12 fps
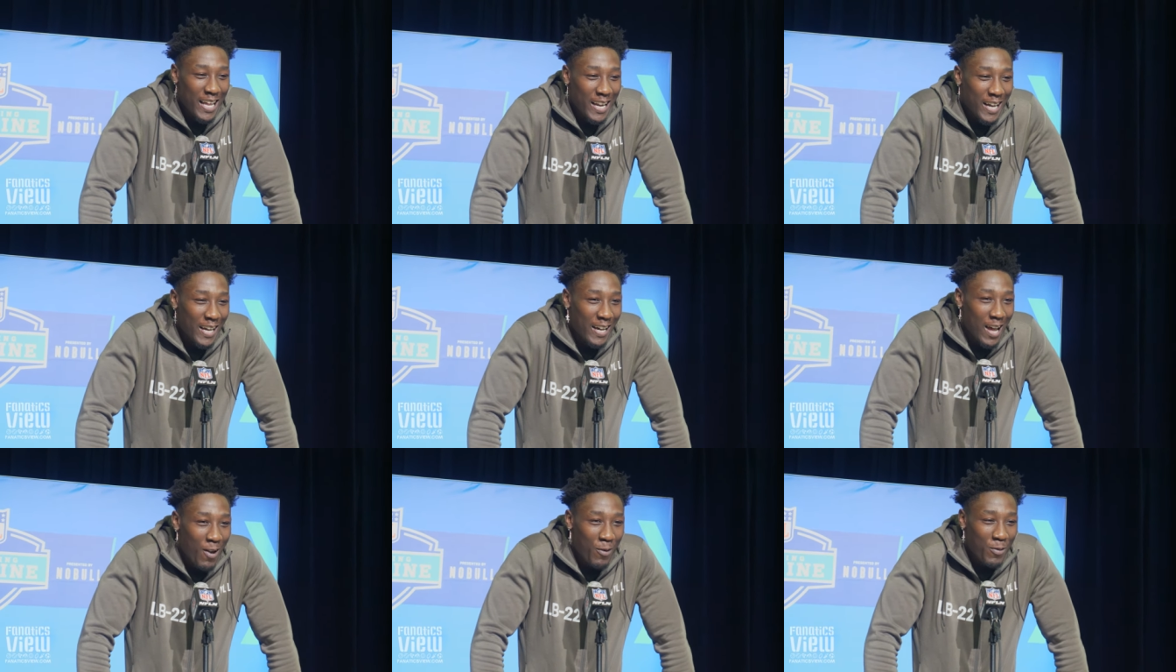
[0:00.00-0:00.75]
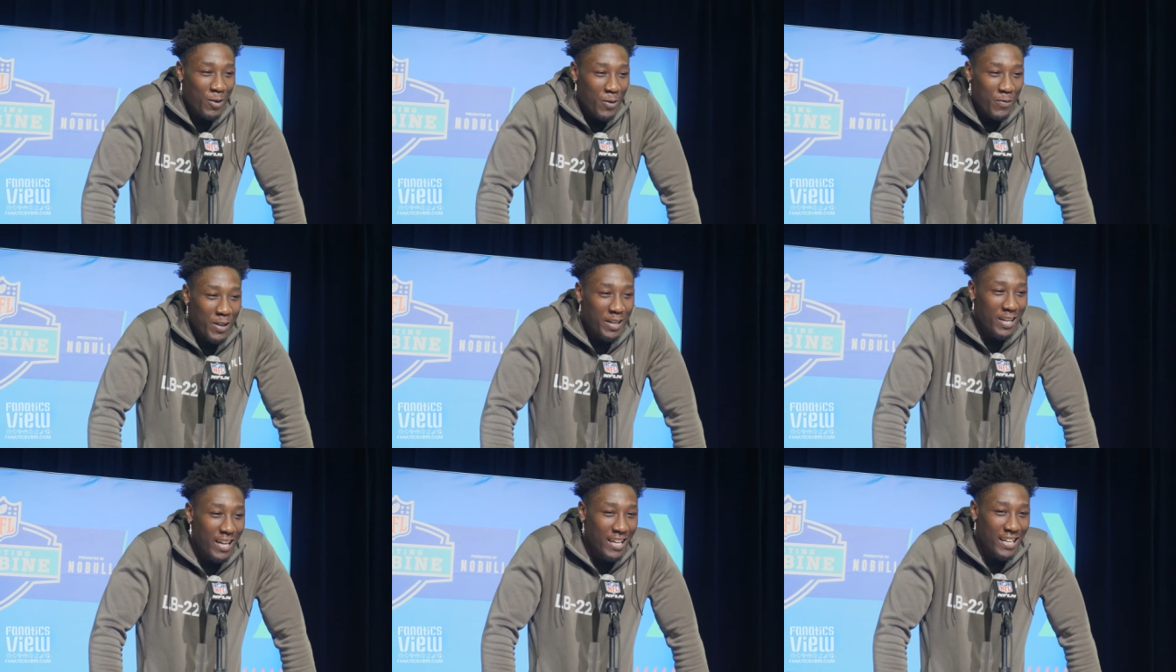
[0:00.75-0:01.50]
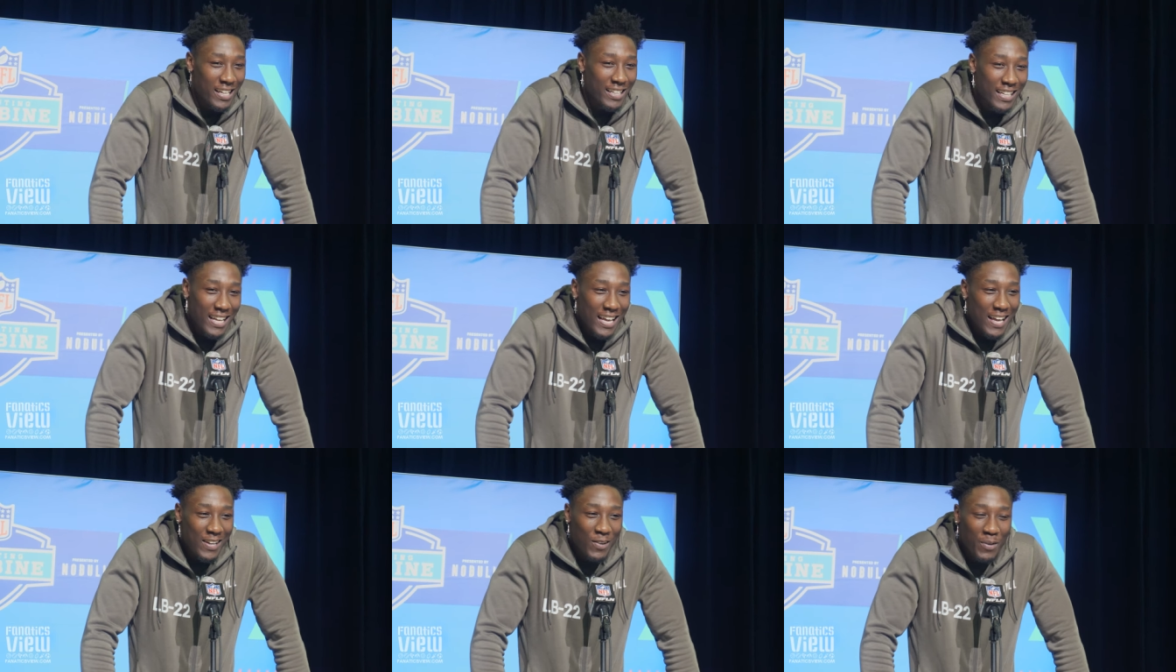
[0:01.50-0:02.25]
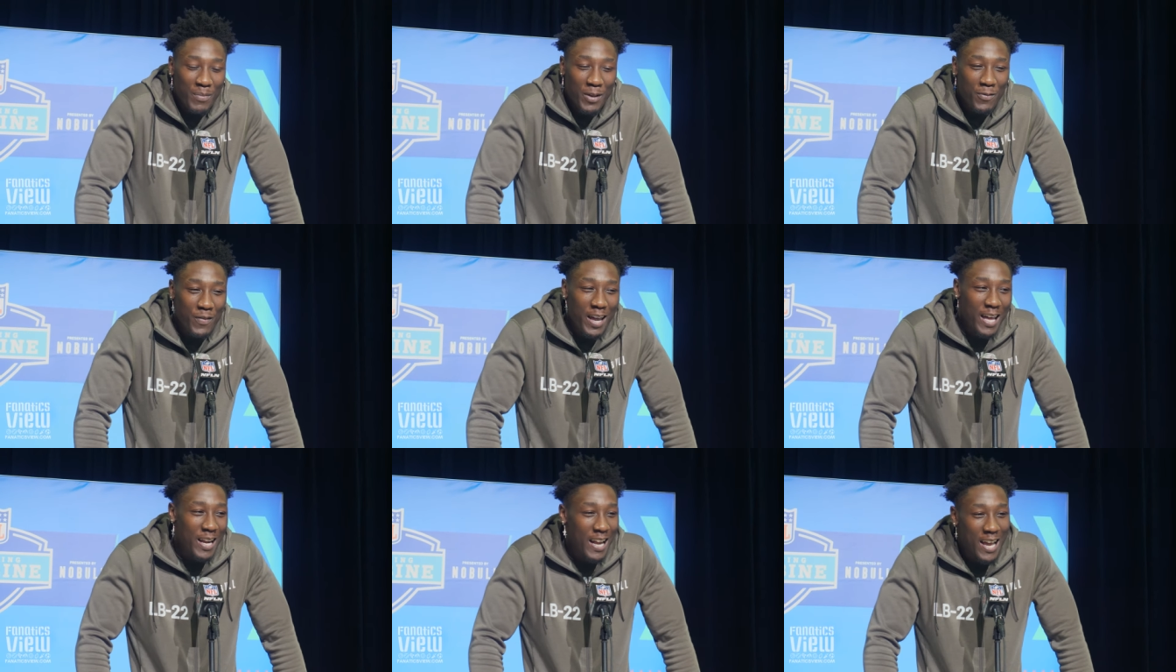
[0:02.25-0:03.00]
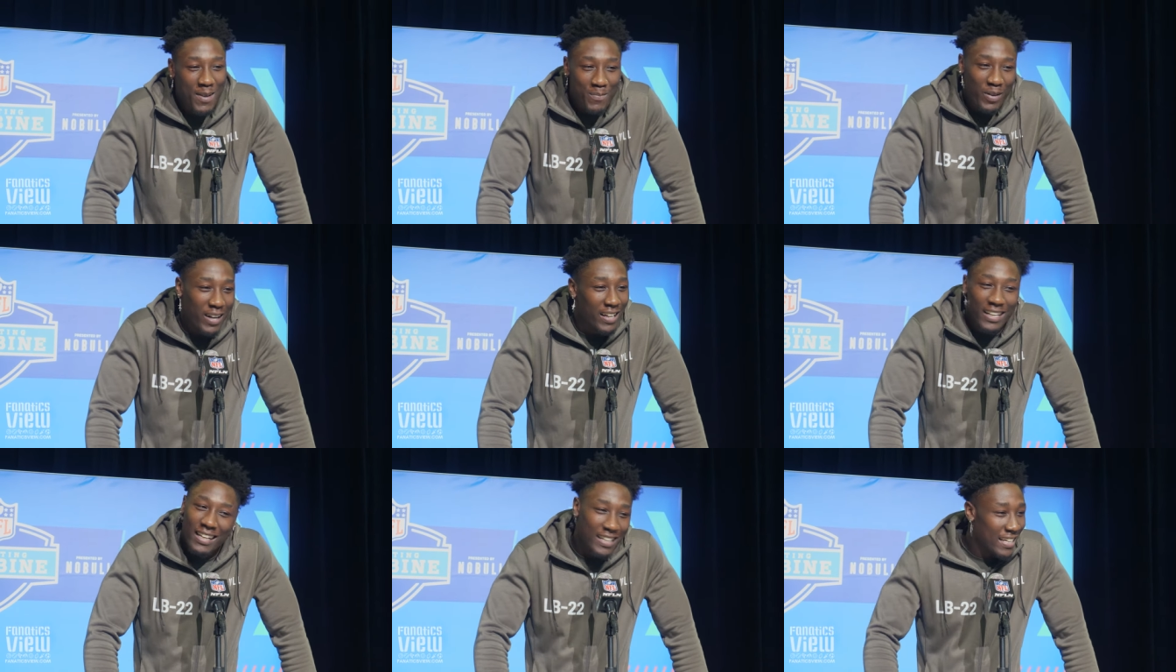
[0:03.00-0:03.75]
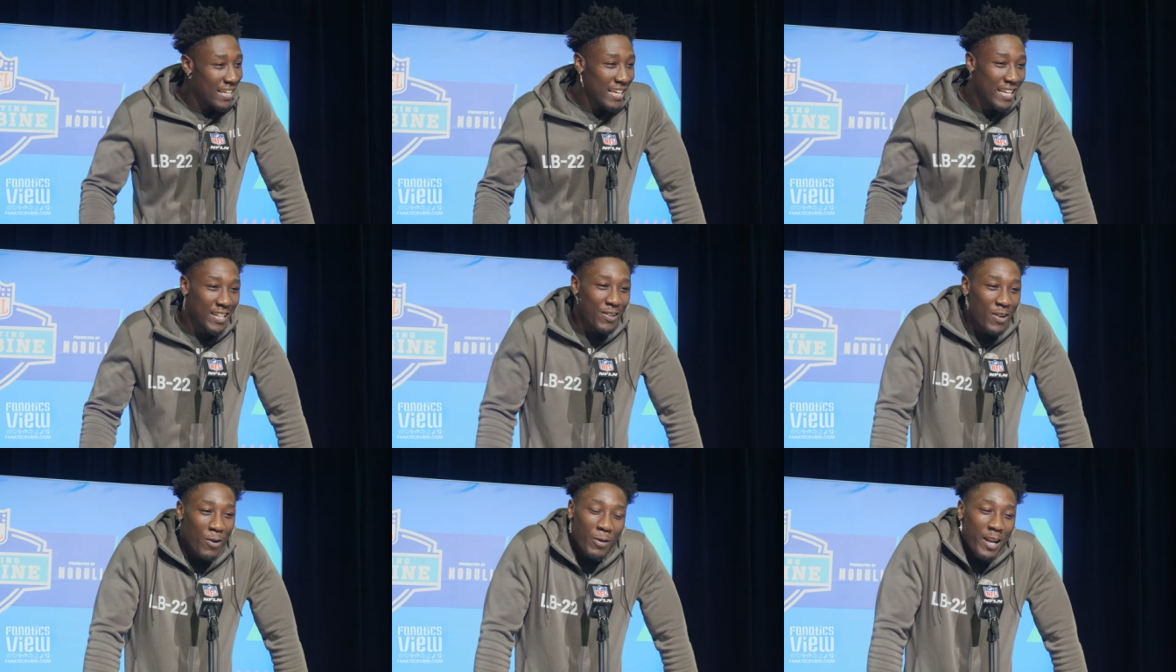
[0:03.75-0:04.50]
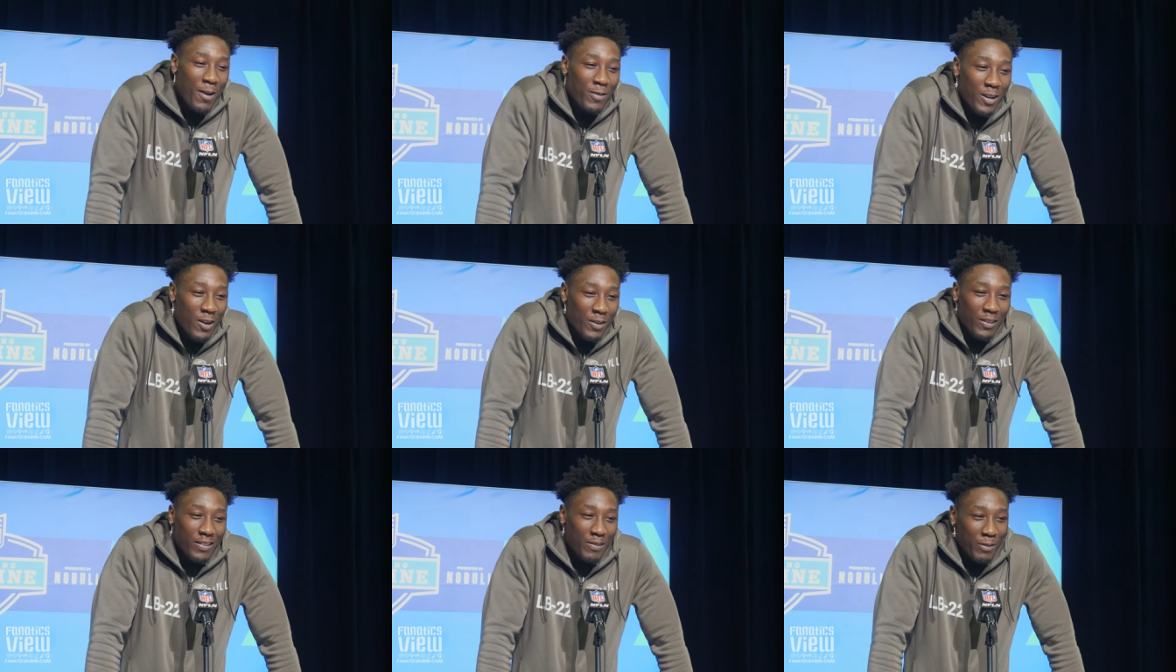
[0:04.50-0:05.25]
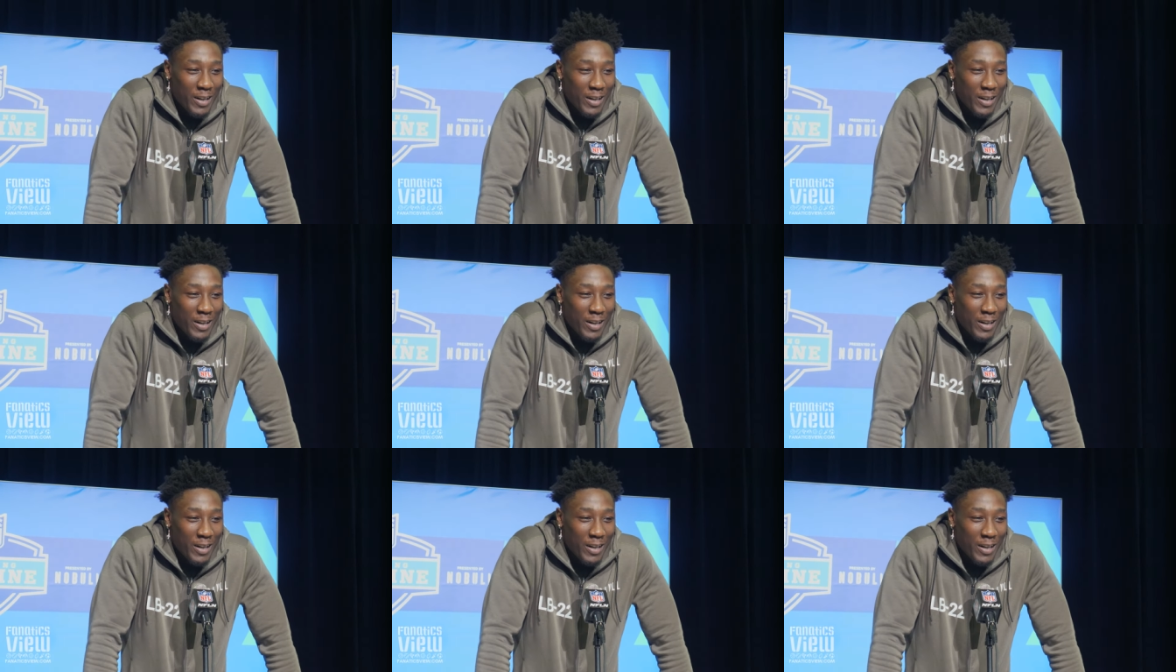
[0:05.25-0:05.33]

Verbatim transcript: and uh, I don't know if he he gonna be a fan of that, but you know, we never know.